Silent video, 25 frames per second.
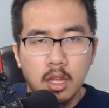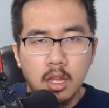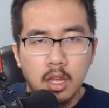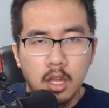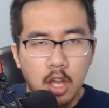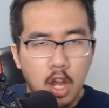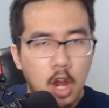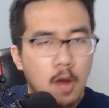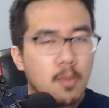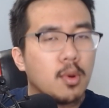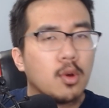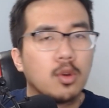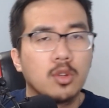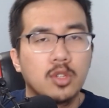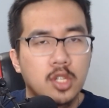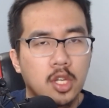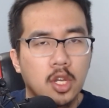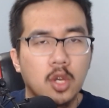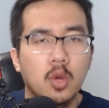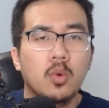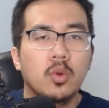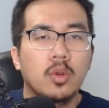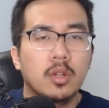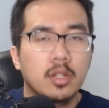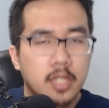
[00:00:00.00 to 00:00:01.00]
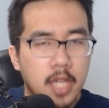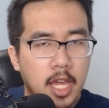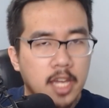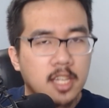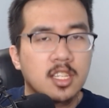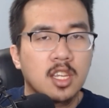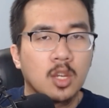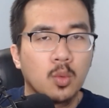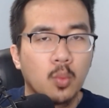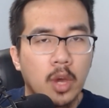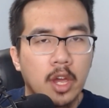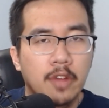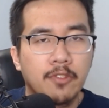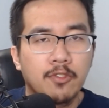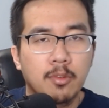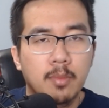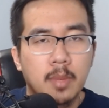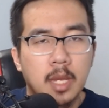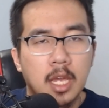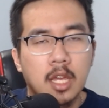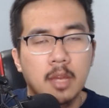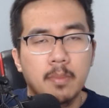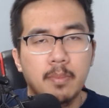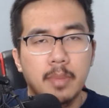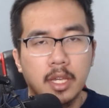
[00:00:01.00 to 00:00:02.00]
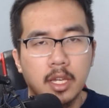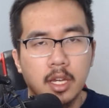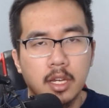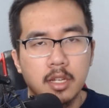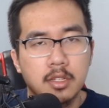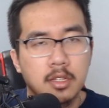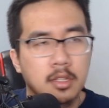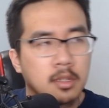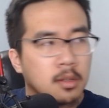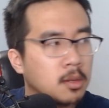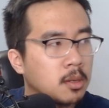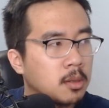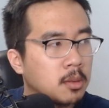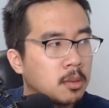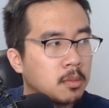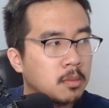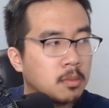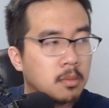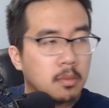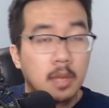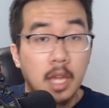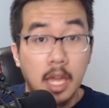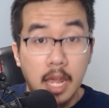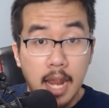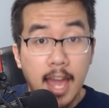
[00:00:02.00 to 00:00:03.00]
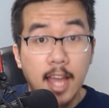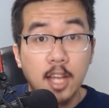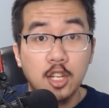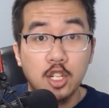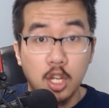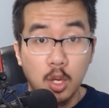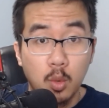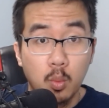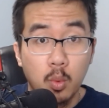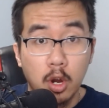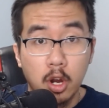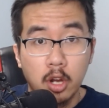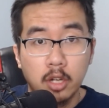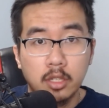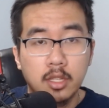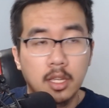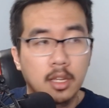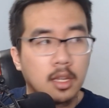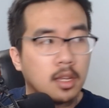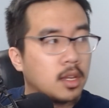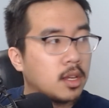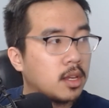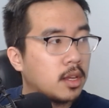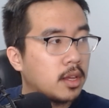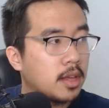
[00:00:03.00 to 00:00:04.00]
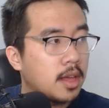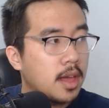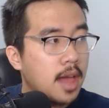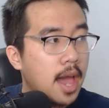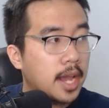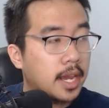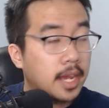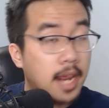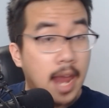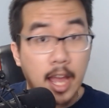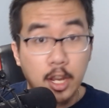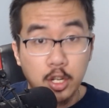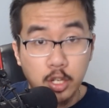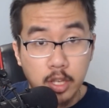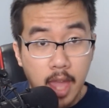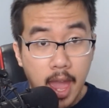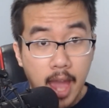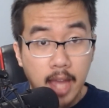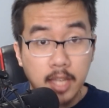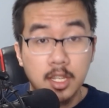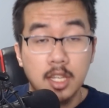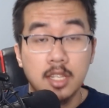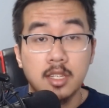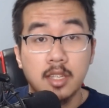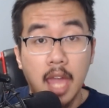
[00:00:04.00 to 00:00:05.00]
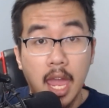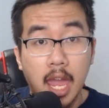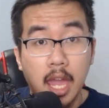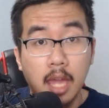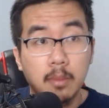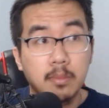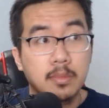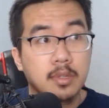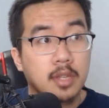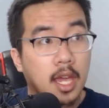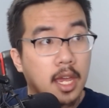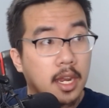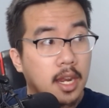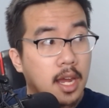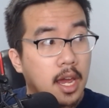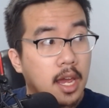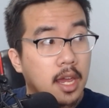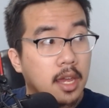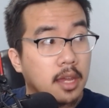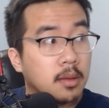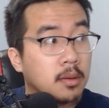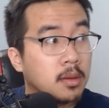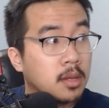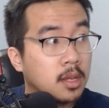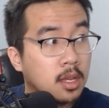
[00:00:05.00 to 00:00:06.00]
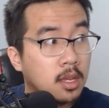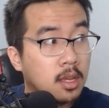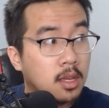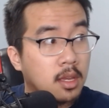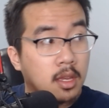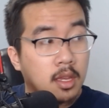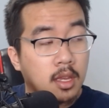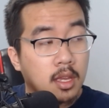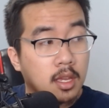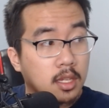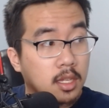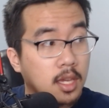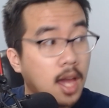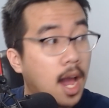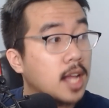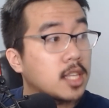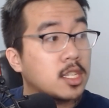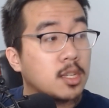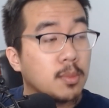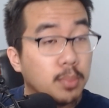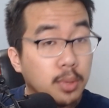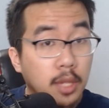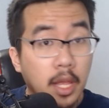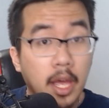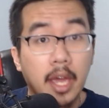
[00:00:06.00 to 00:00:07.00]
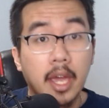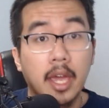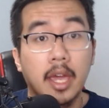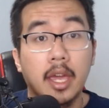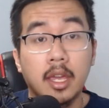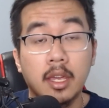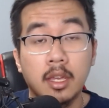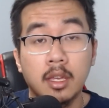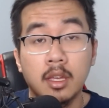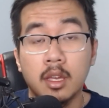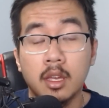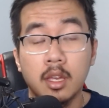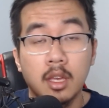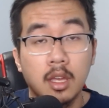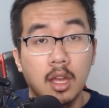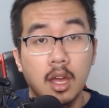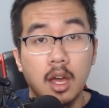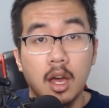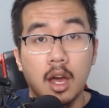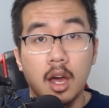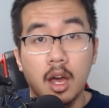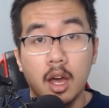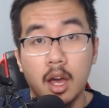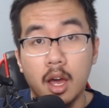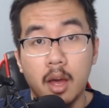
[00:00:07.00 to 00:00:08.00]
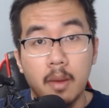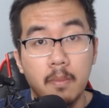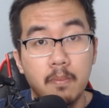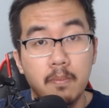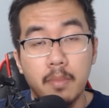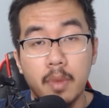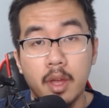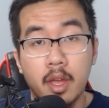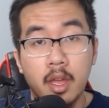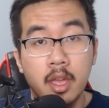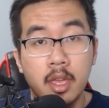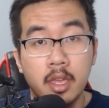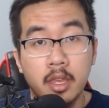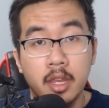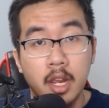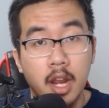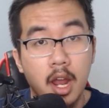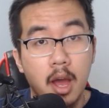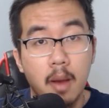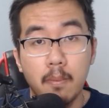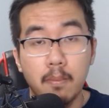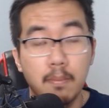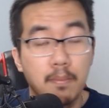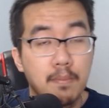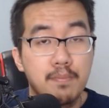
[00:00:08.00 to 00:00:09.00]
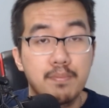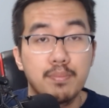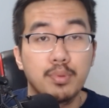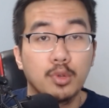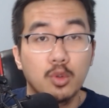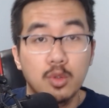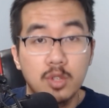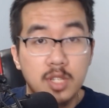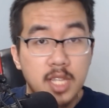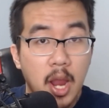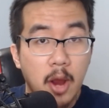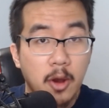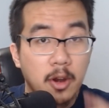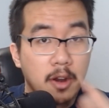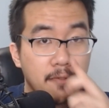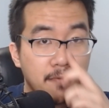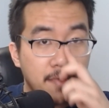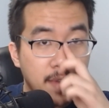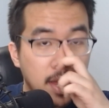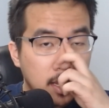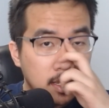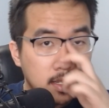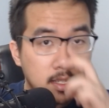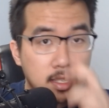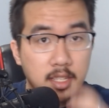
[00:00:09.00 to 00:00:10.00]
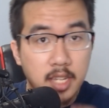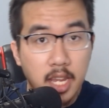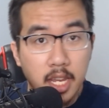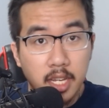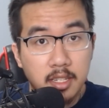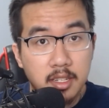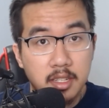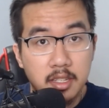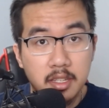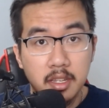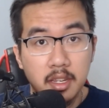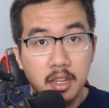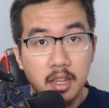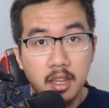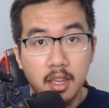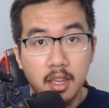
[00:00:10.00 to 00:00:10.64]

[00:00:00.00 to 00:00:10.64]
Ubuntu takes the win for me because it actually worked. I can actually access games, and I got to play, Bloons Tower Defense 6.